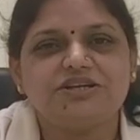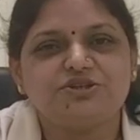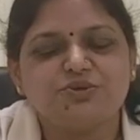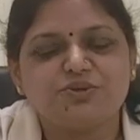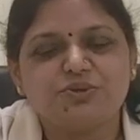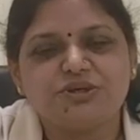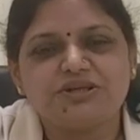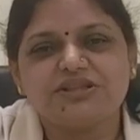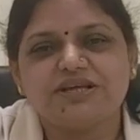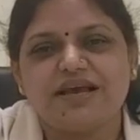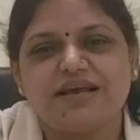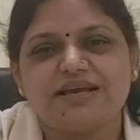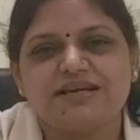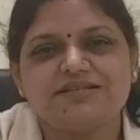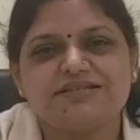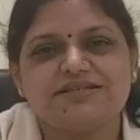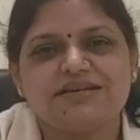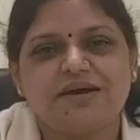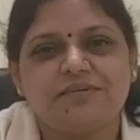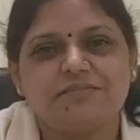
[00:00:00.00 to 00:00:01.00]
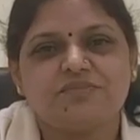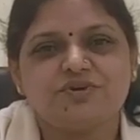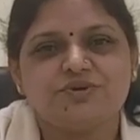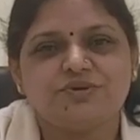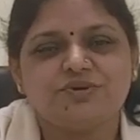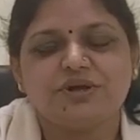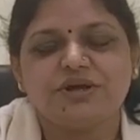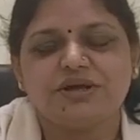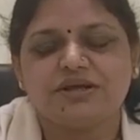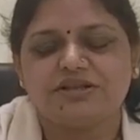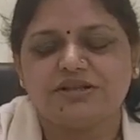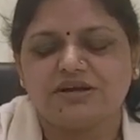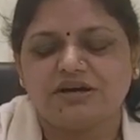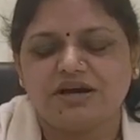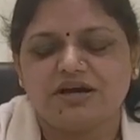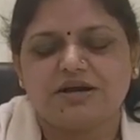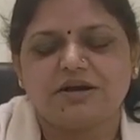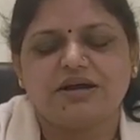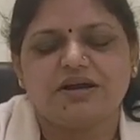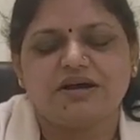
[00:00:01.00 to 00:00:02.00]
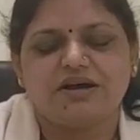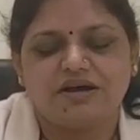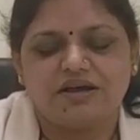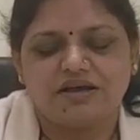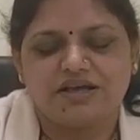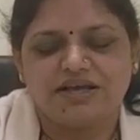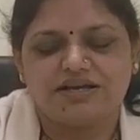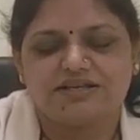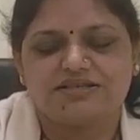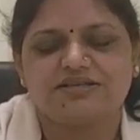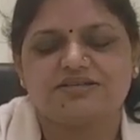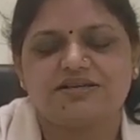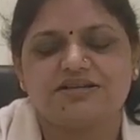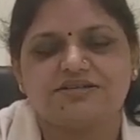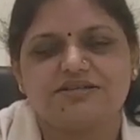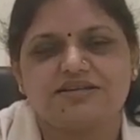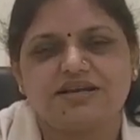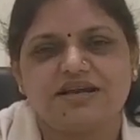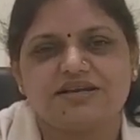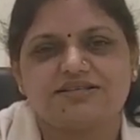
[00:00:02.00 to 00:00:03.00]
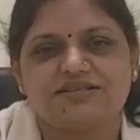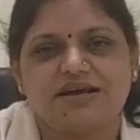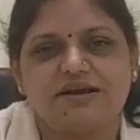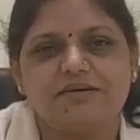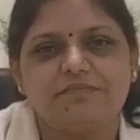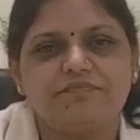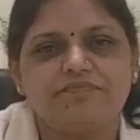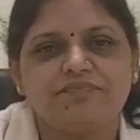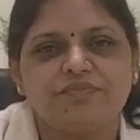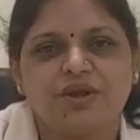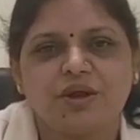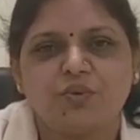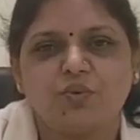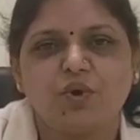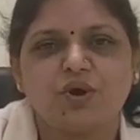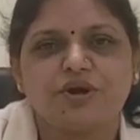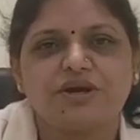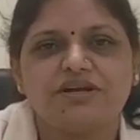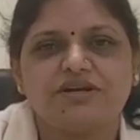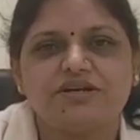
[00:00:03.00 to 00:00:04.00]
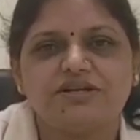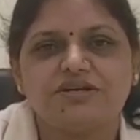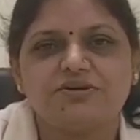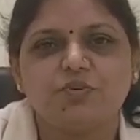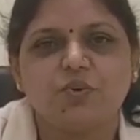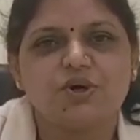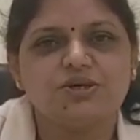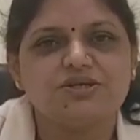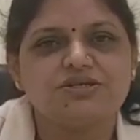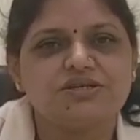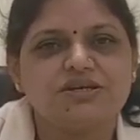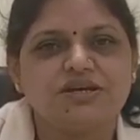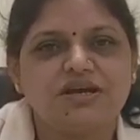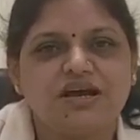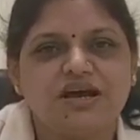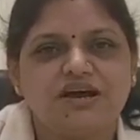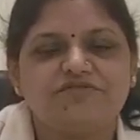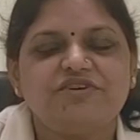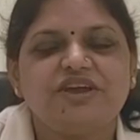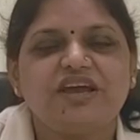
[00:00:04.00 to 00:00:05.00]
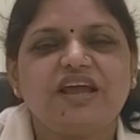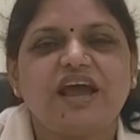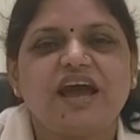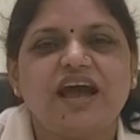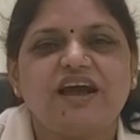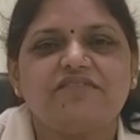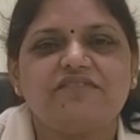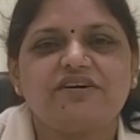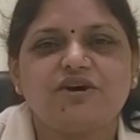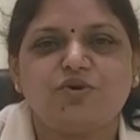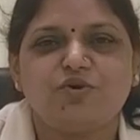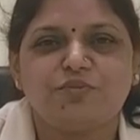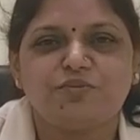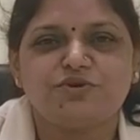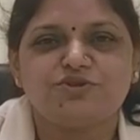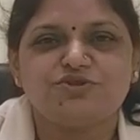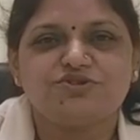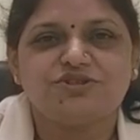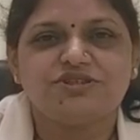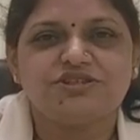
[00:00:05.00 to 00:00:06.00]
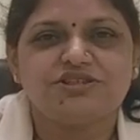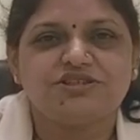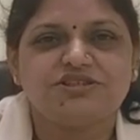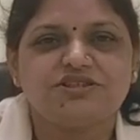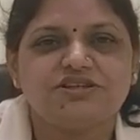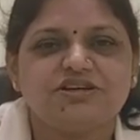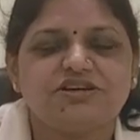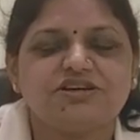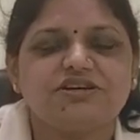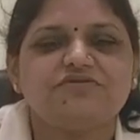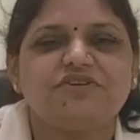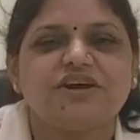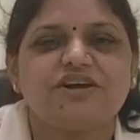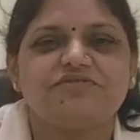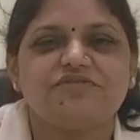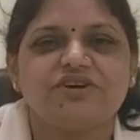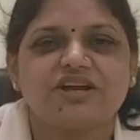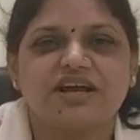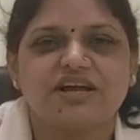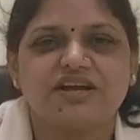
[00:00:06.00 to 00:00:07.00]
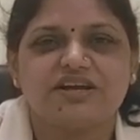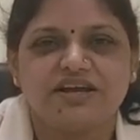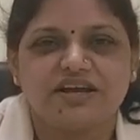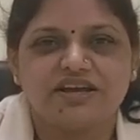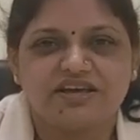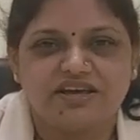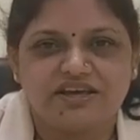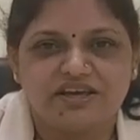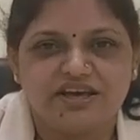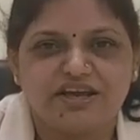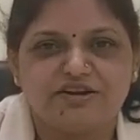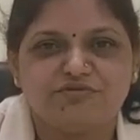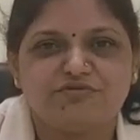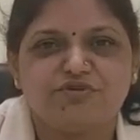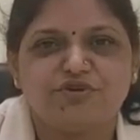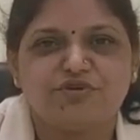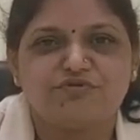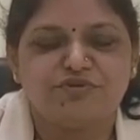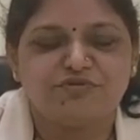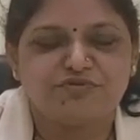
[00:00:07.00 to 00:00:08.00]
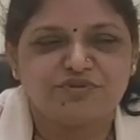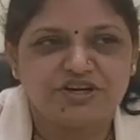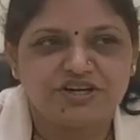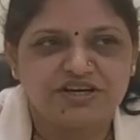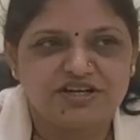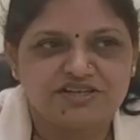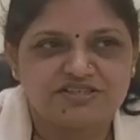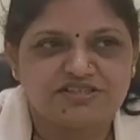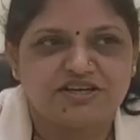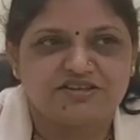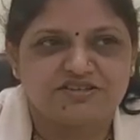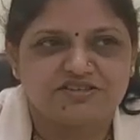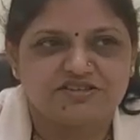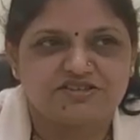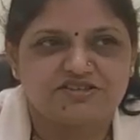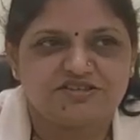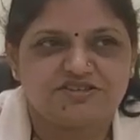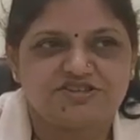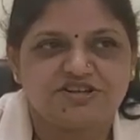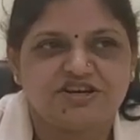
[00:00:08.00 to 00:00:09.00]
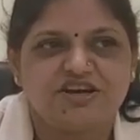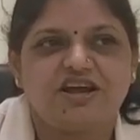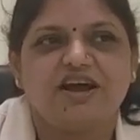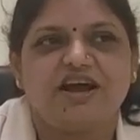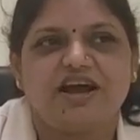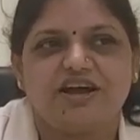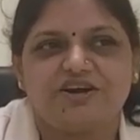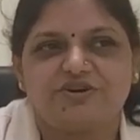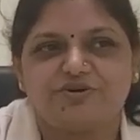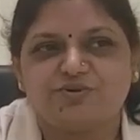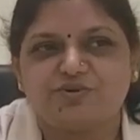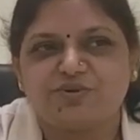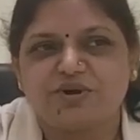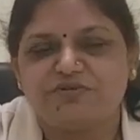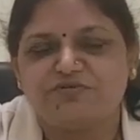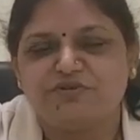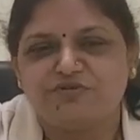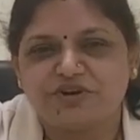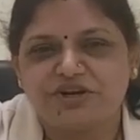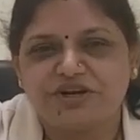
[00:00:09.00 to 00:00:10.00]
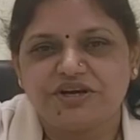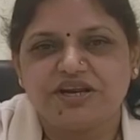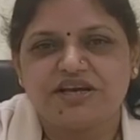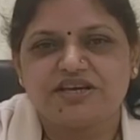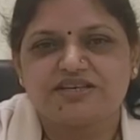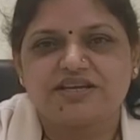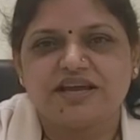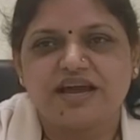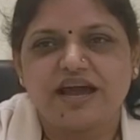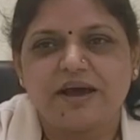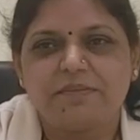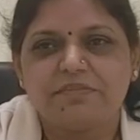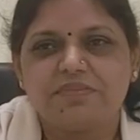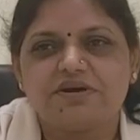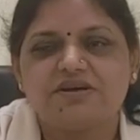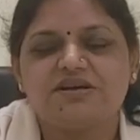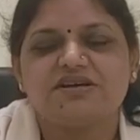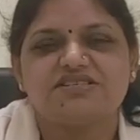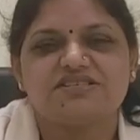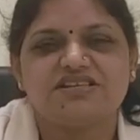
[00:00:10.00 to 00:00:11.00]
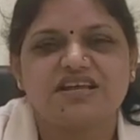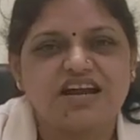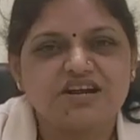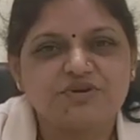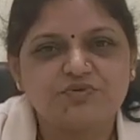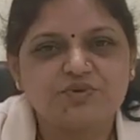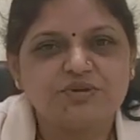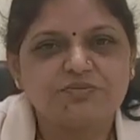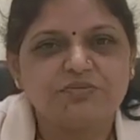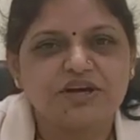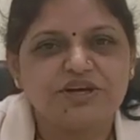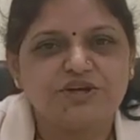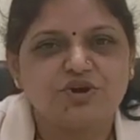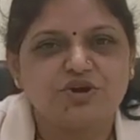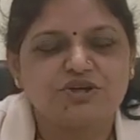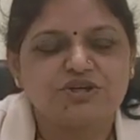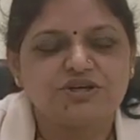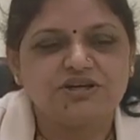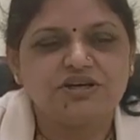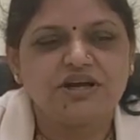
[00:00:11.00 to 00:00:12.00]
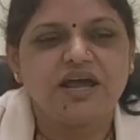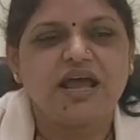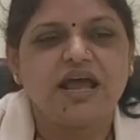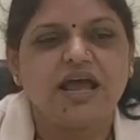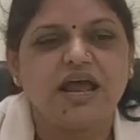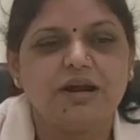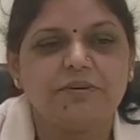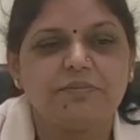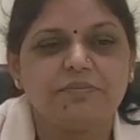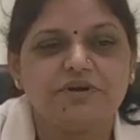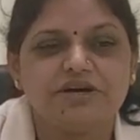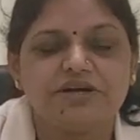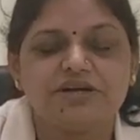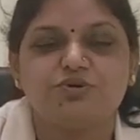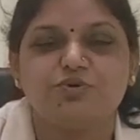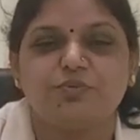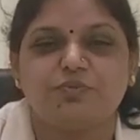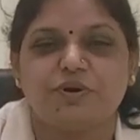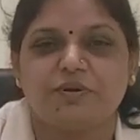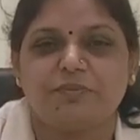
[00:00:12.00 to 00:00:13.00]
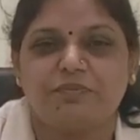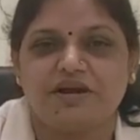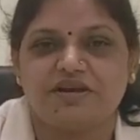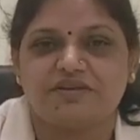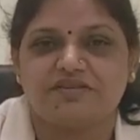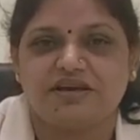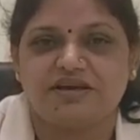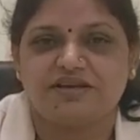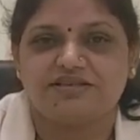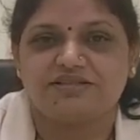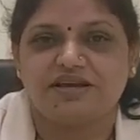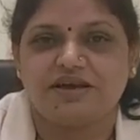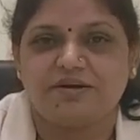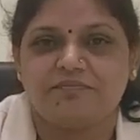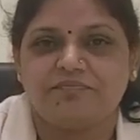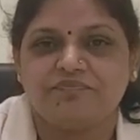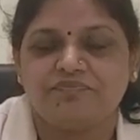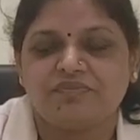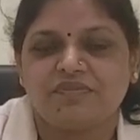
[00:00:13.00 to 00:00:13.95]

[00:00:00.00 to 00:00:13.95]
during the exam, during the SSLC exam, what I did was, we have an opportunity here where we can take EL for 15 days at a stretch. I took a 15 days gap, sat with my daughter, helped her to prepare the exam.